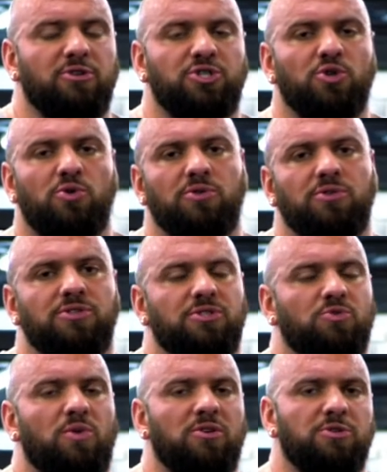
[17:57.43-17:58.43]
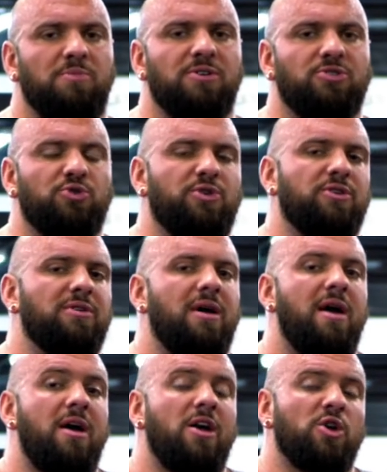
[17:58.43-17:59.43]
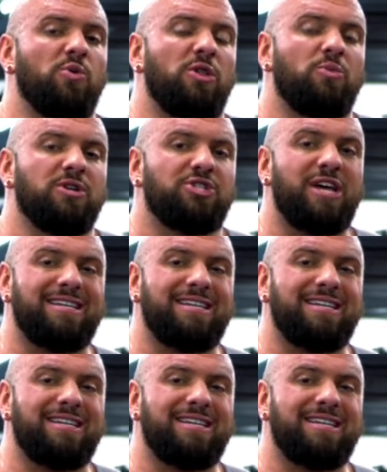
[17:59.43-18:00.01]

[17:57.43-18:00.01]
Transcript: Shoulders is one of those muscles you really want to